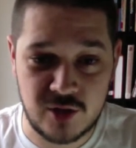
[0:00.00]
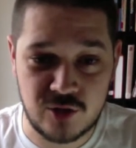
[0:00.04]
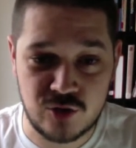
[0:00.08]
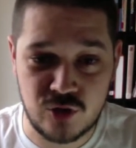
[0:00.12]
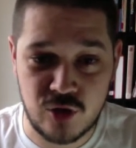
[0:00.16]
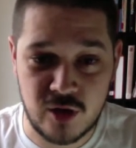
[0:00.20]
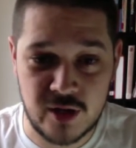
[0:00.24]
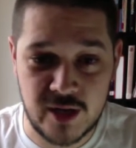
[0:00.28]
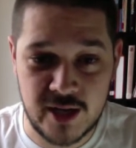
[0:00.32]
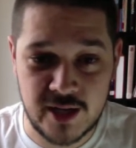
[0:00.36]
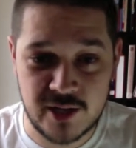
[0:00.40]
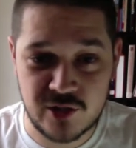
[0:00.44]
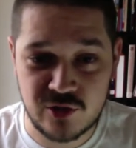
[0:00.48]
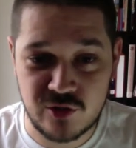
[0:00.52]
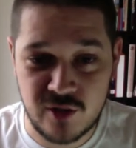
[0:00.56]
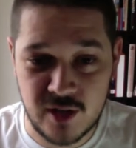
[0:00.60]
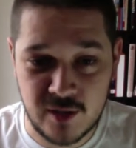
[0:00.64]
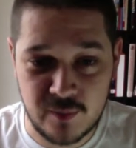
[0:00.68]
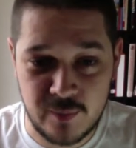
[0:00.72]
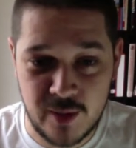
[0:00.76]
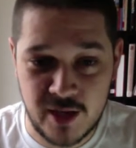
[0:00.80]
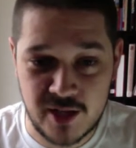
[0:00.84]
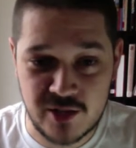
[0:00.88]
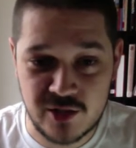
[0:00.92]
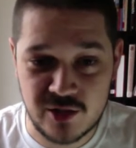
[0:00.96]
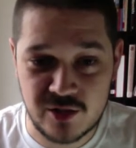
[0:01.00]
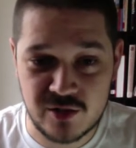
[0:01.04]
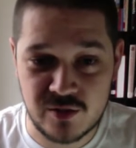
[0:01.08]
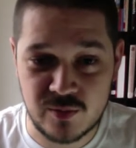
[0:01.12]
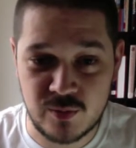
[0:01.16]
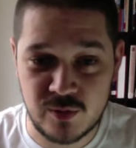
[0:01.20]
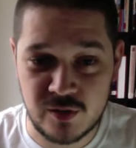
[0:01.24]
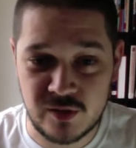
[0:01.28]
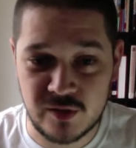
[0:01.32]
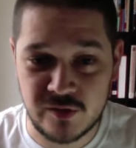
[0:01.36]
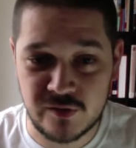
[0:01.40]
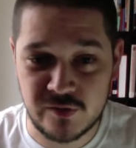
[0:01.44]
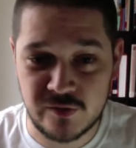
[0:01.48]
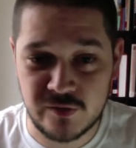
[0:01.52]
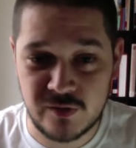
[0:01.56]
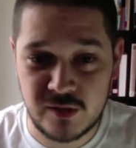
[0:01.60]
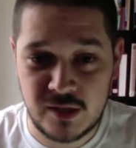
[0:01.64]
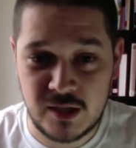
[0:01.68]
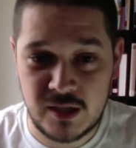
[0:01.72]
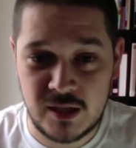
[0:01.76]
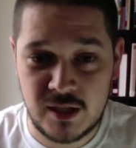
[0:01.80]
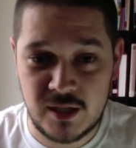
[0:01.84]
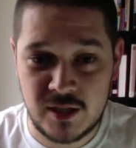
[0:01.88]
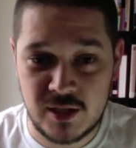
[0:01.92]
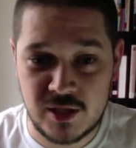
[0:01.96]
dried extract batches with
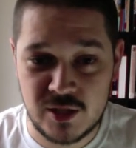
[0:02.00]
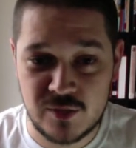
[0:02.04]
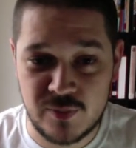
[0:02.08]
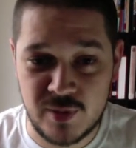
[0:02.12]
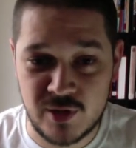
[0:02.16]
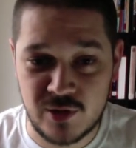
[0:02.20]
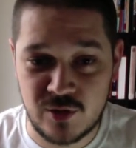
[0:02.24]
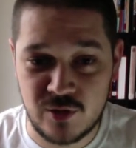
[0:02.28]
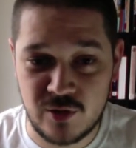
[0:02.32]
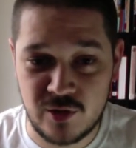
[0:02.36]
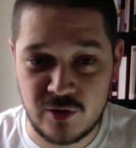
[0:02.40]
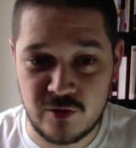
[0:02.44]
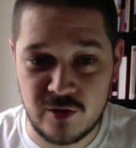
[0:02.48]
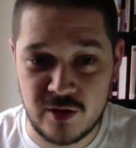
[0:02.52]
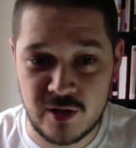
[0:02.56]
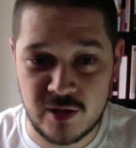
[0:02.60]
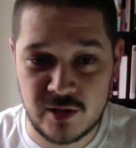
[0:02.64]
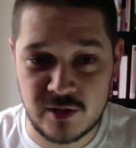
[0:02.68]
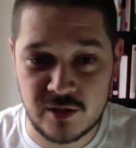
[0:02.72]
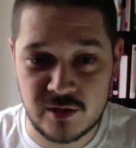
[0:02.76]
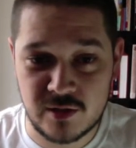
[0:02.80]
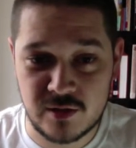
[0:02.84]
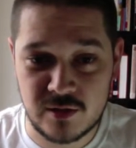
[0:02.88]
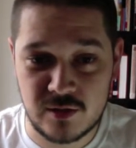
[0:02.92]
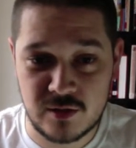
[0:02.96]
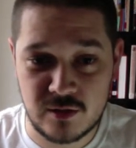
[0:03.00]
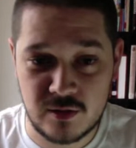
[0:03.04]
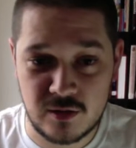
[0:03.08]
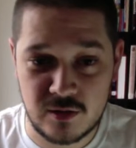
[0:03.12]
specialty grains.